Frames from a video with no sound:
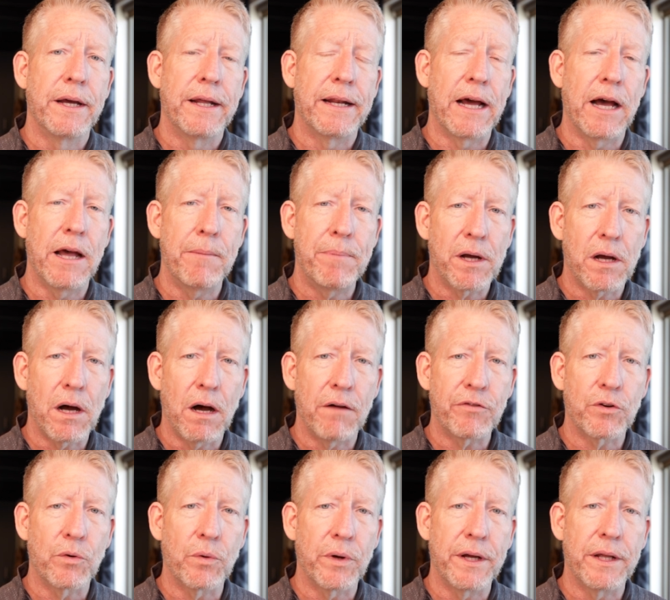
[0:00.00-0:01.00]
Now, Epic
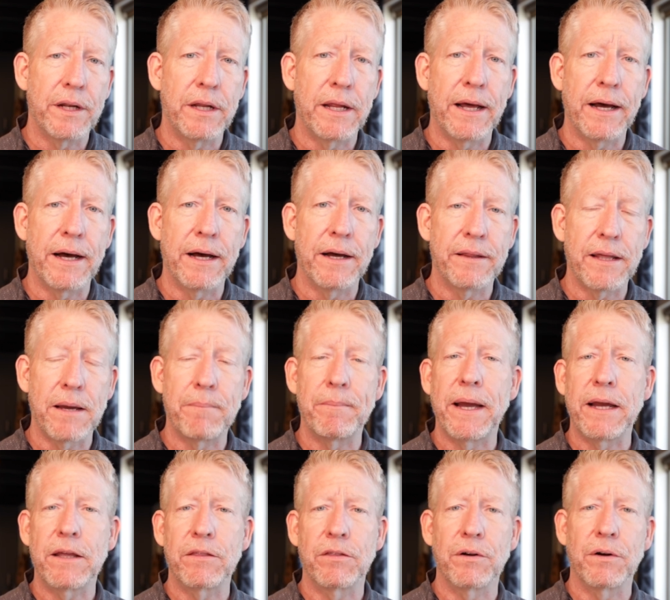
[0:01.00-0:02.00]
Off Grid, they
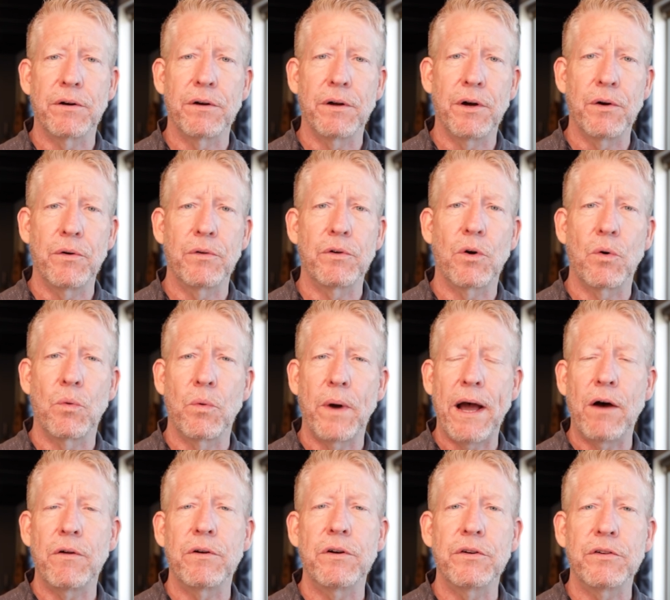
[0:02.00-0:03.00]
make their own
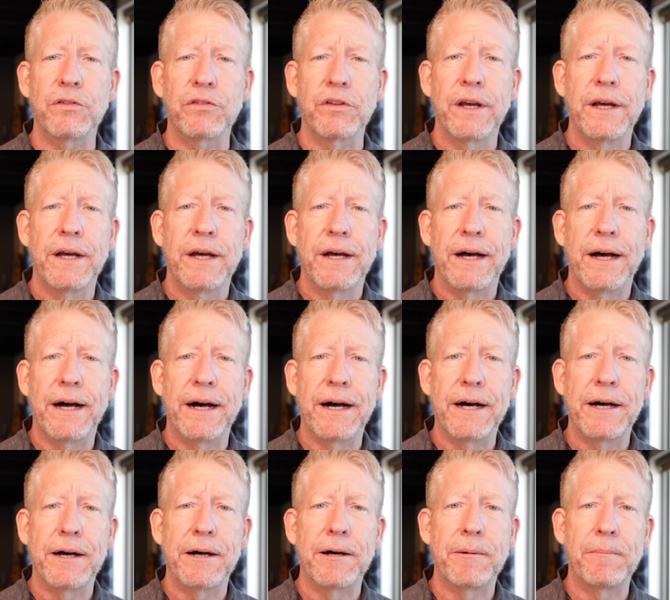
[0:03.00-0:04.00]
routers
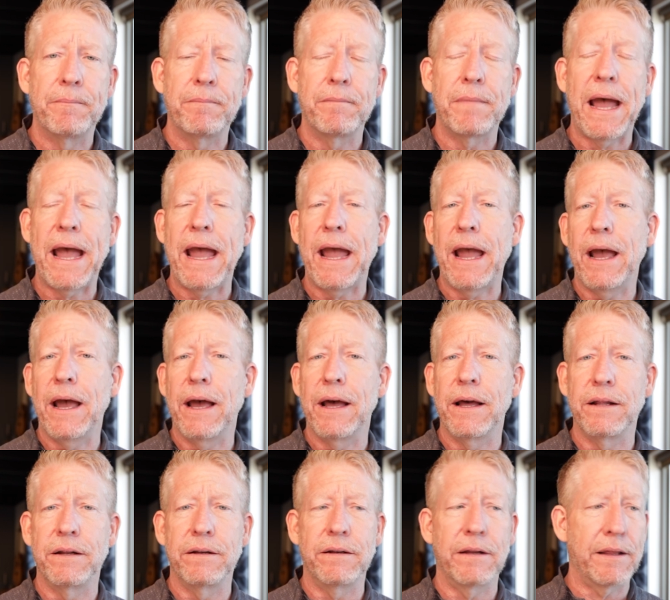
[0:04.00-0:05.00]

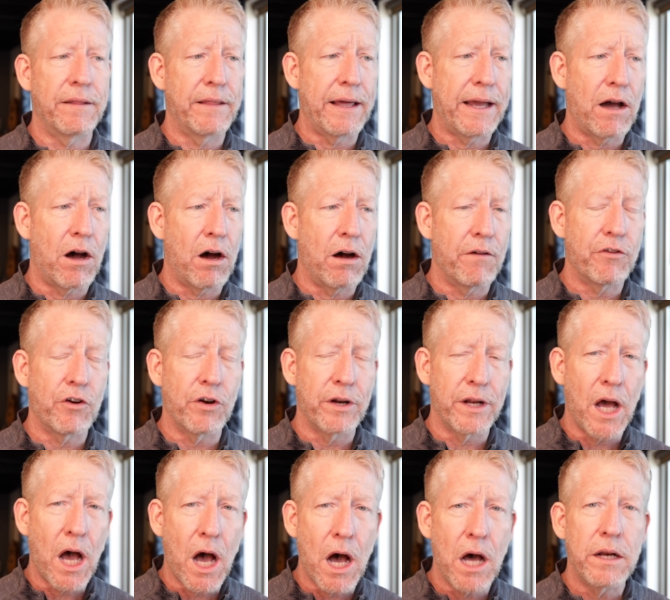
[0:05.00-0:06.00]
and they offer
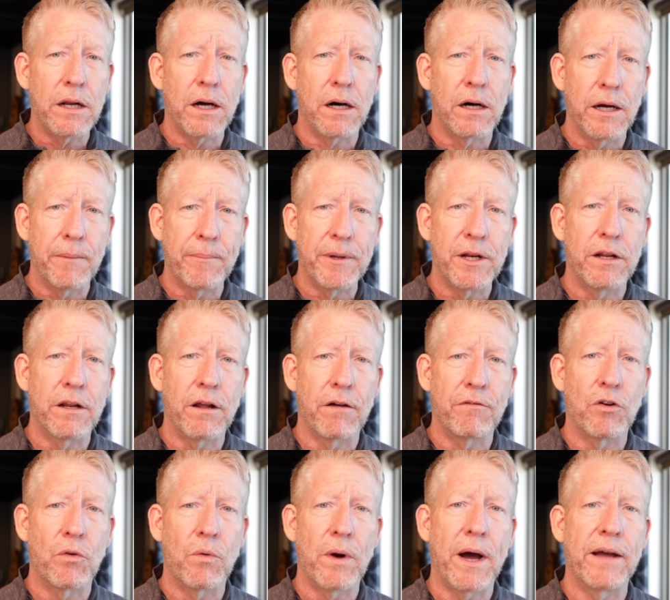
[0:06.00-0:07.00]
an unlimited
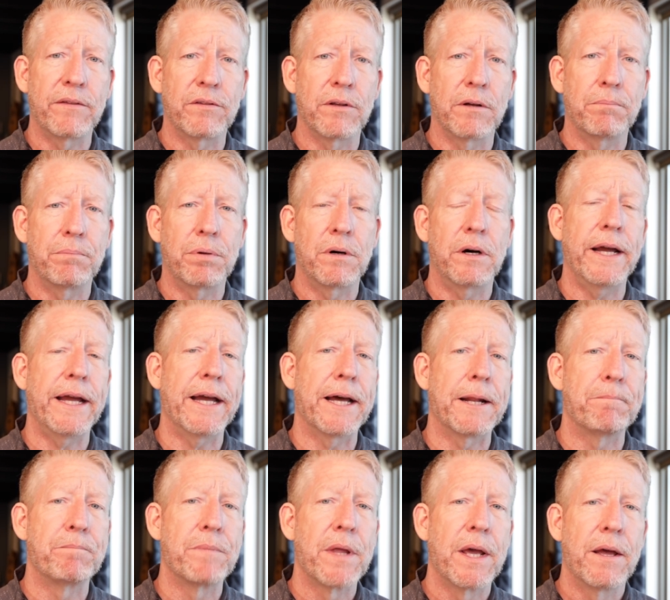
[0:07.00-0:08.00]
Verizon plan